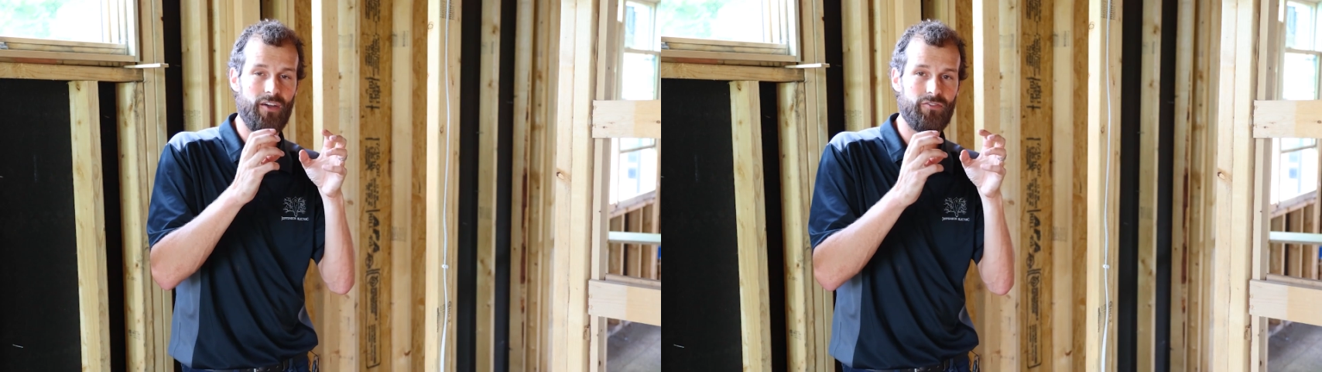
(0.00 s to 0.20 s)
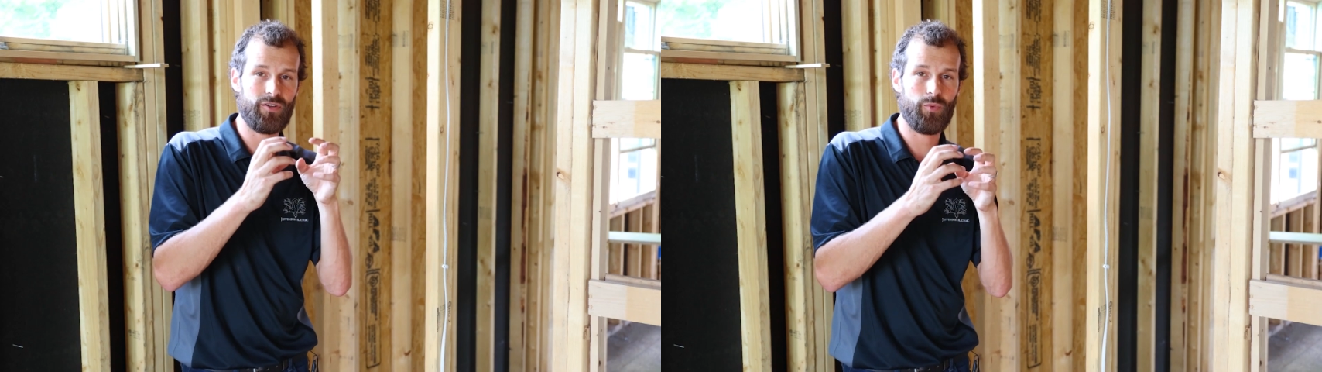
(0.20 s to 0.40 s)

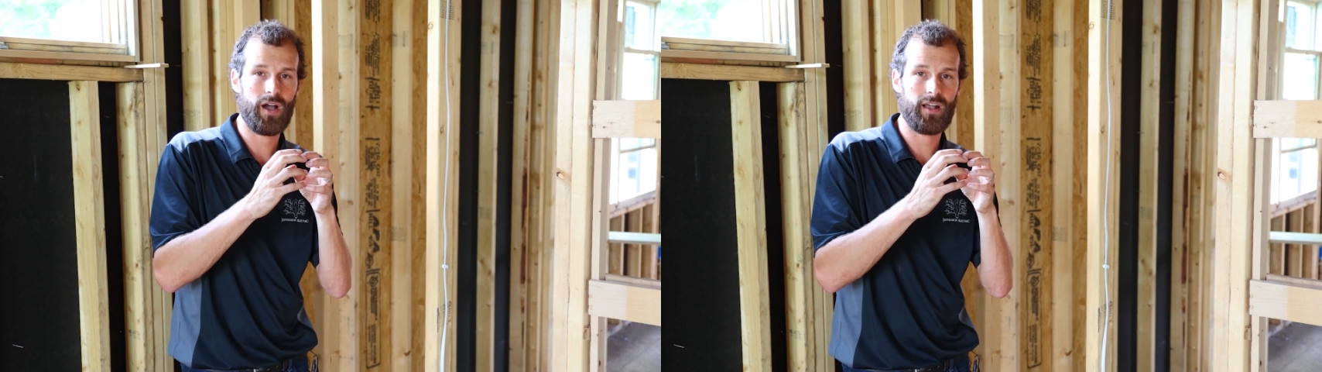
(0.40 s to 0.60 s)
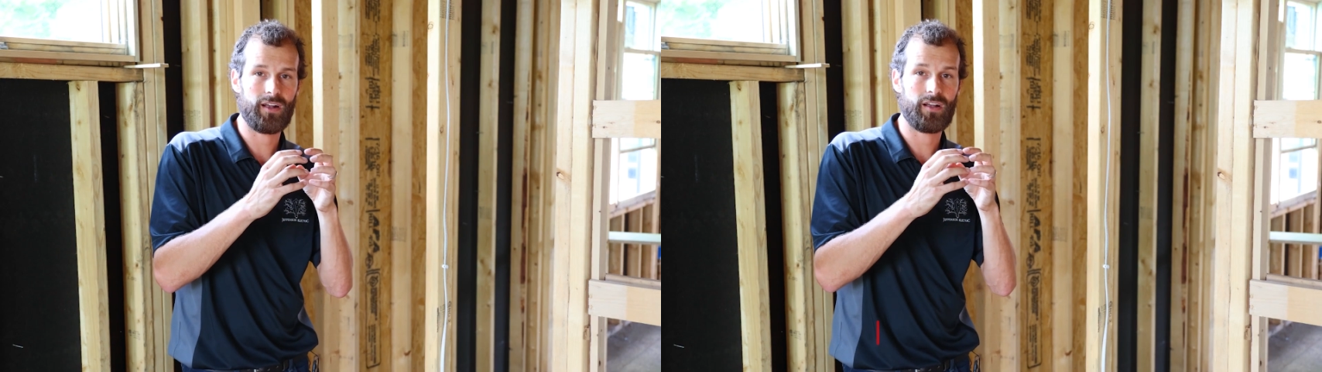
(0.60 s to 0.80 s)
every
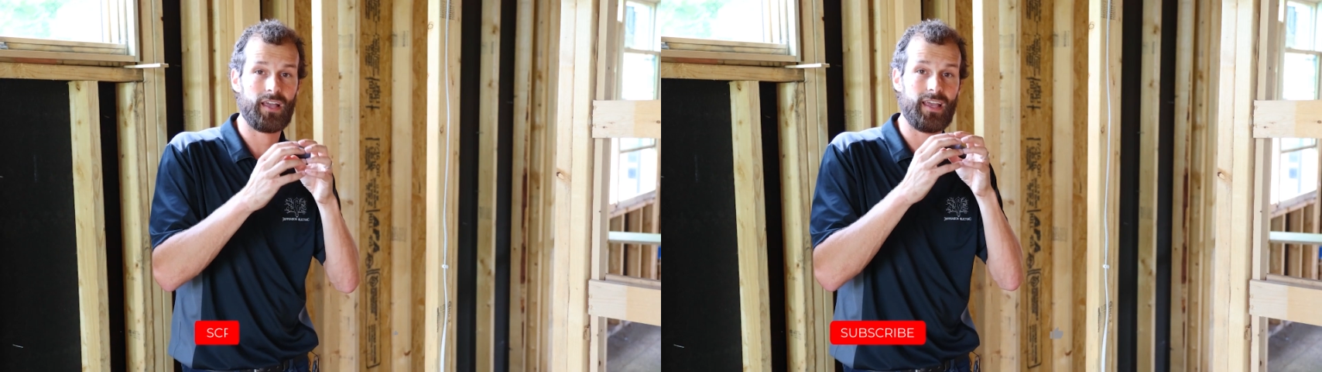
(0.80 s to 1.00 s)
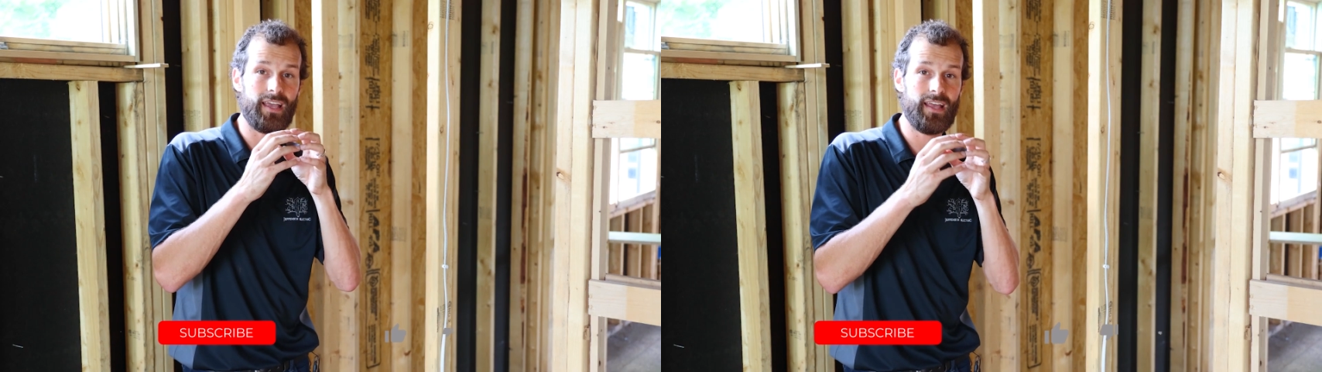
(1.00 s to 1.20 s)
wire
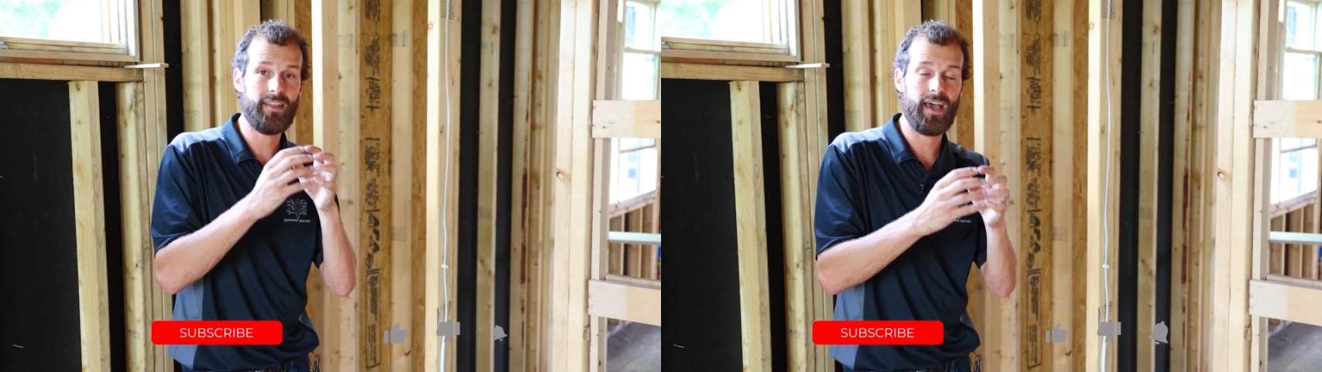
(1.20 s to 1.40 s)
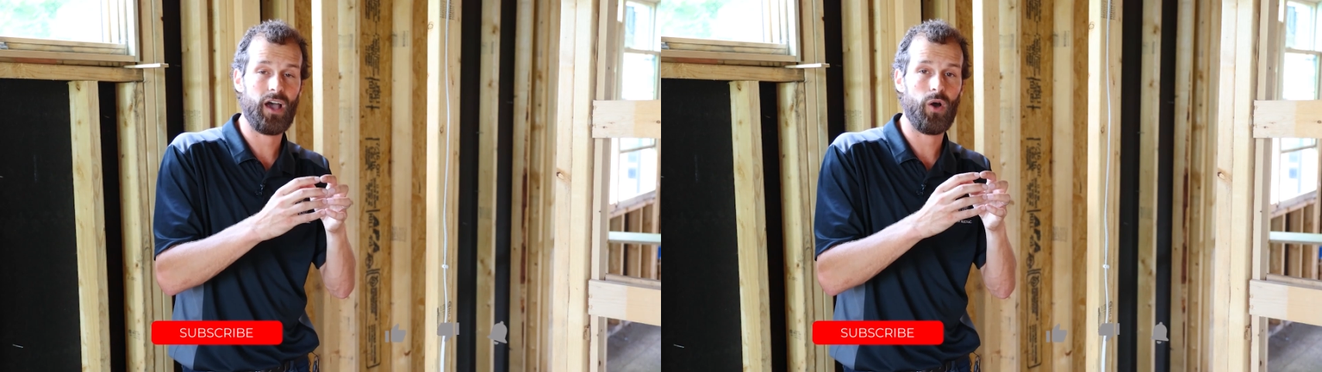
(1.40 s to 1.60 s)

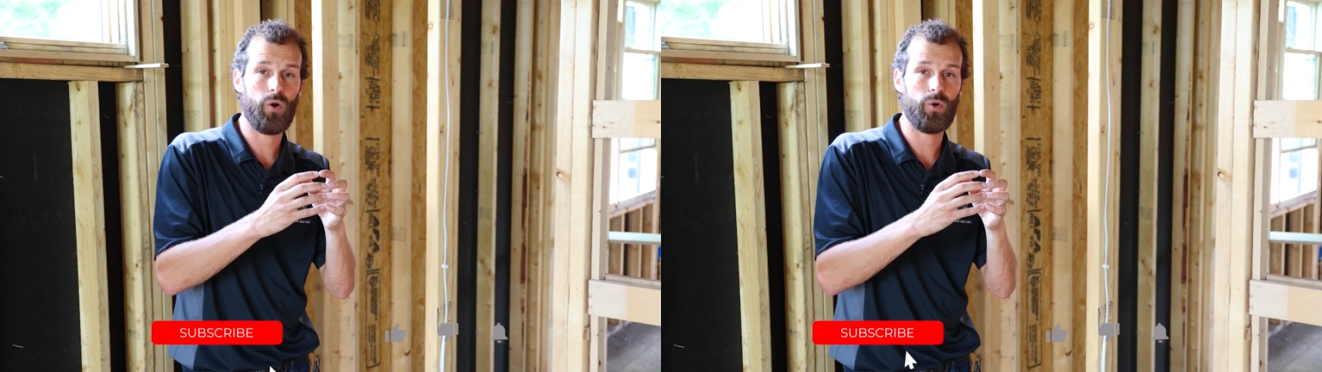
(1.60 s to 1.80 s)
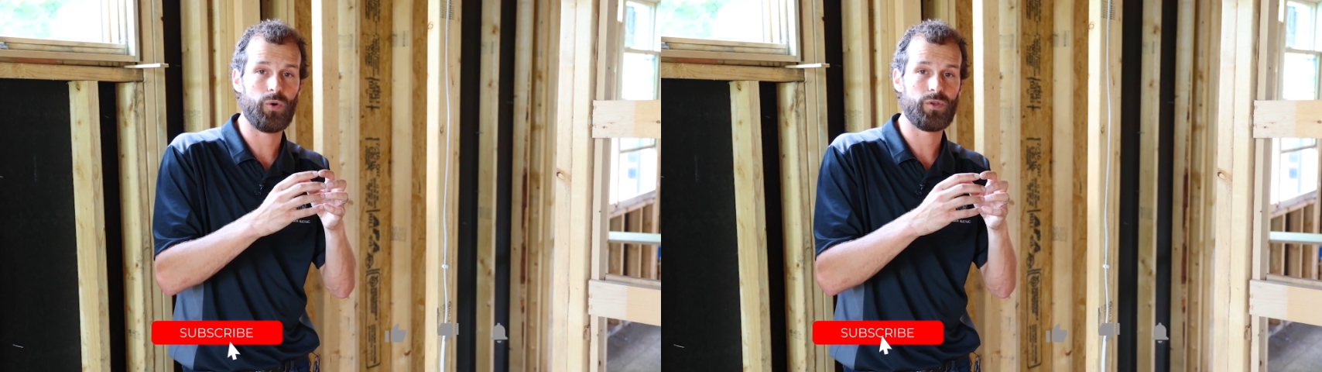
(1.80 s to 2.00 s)
in that
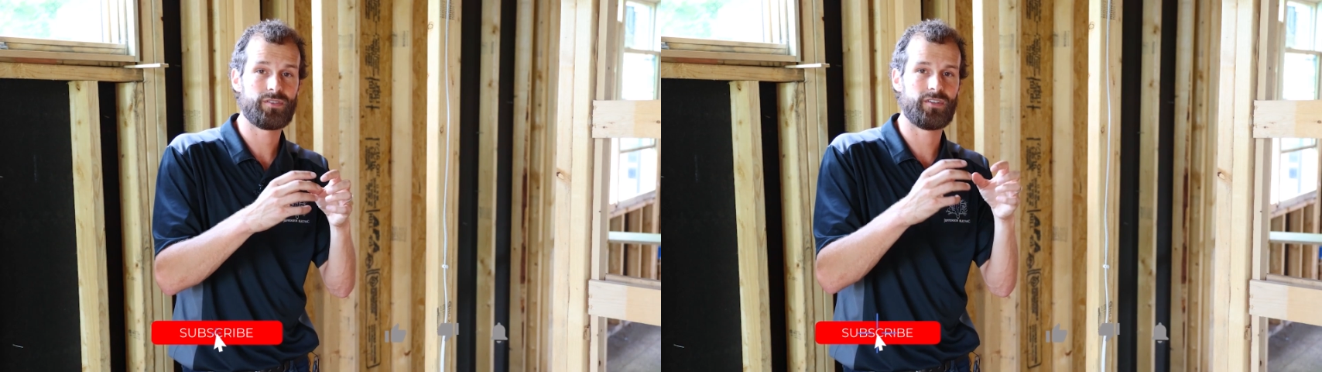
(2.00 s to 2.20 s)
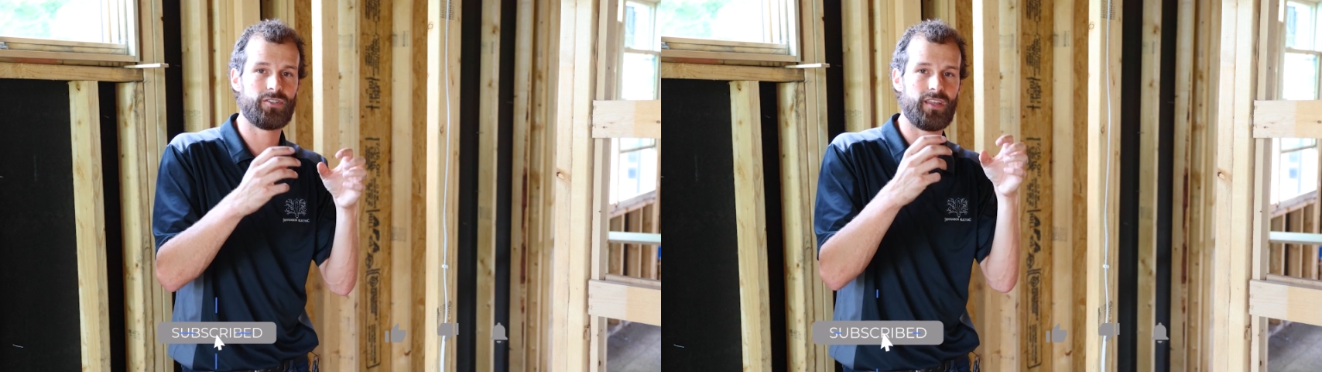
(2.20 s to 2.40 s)
hole
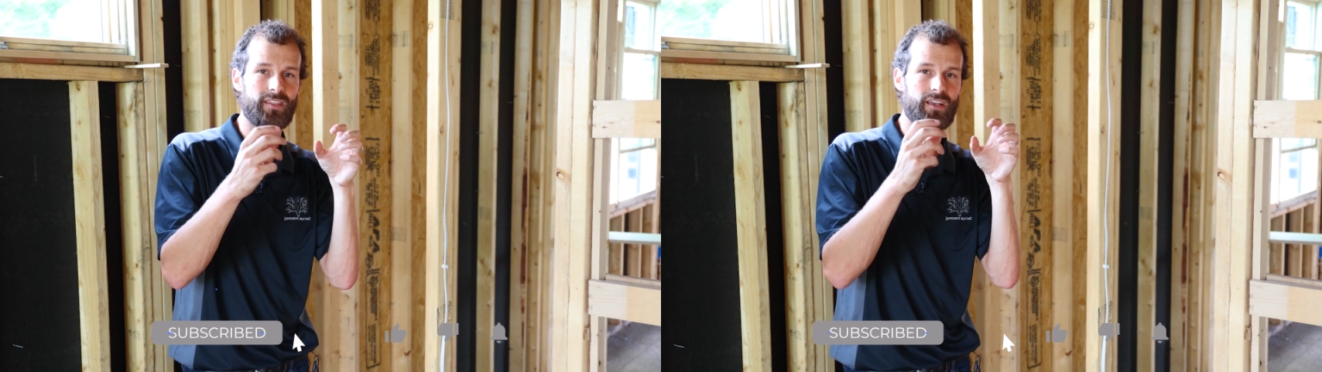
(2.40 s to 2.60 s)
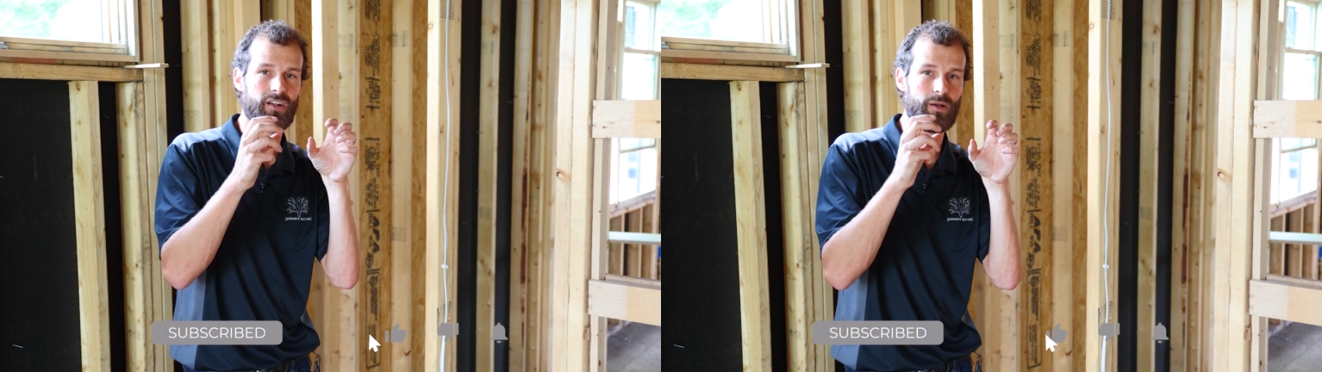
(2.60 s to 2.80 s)
such
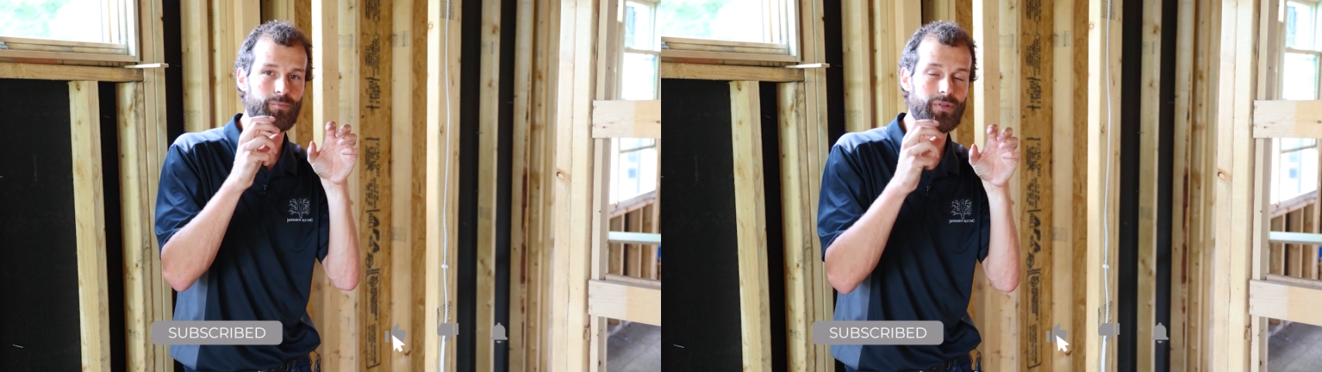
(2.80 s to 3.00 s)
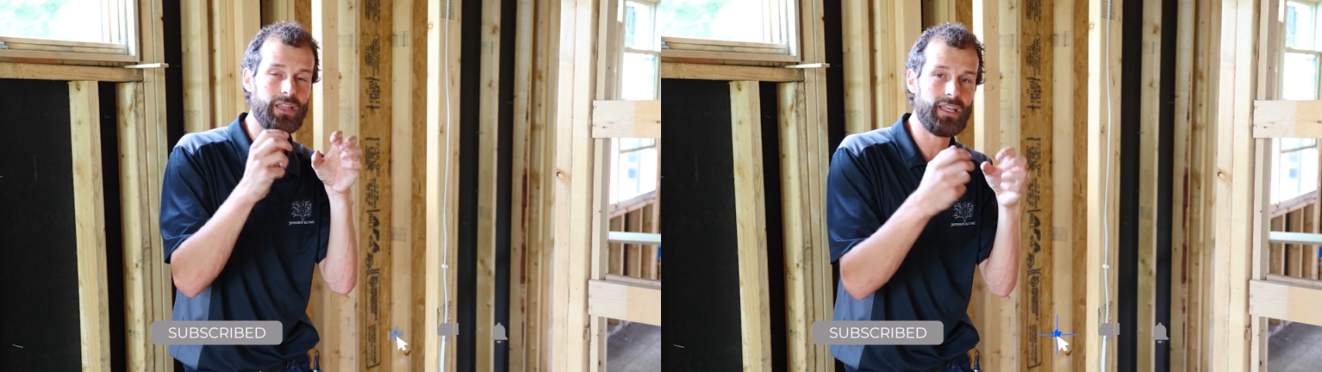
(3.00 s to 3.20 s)
that they're
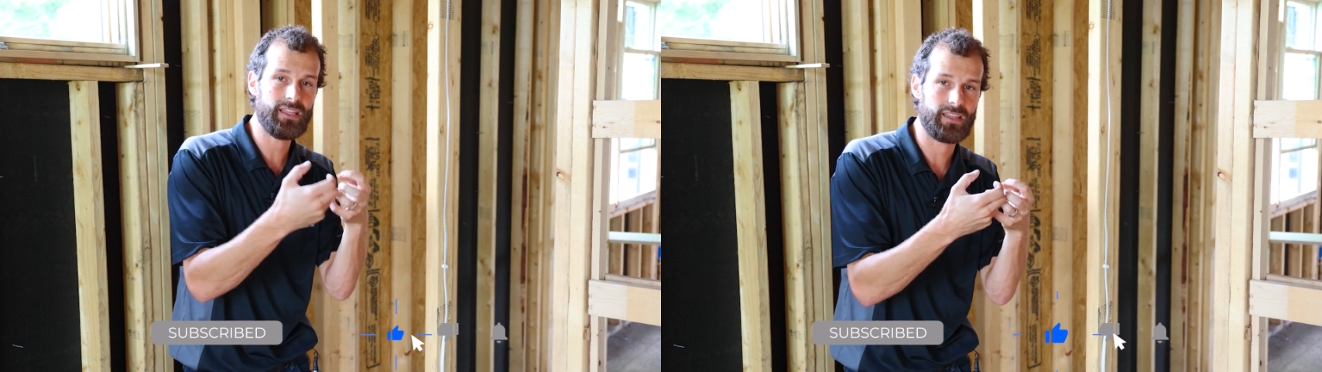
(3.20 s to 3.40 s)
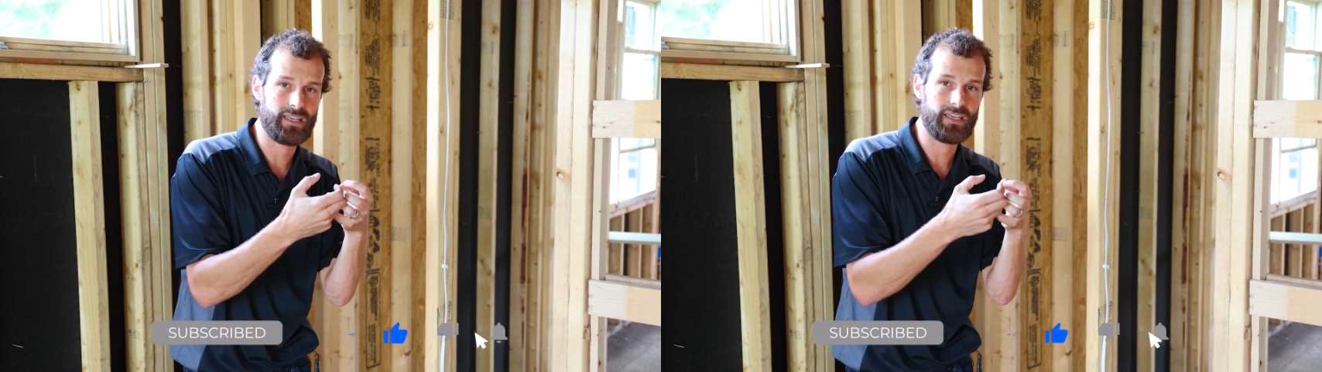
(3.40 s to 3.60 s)

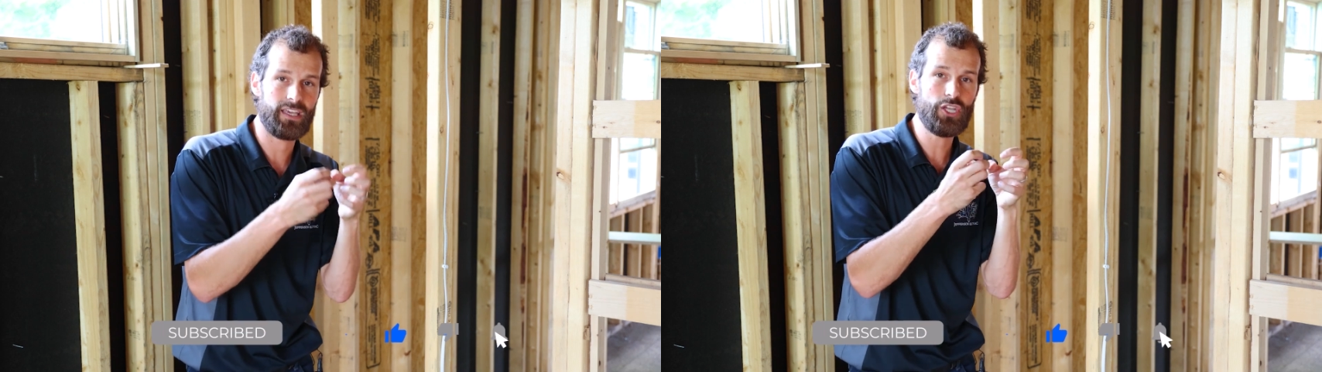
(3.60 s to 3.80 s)
completely,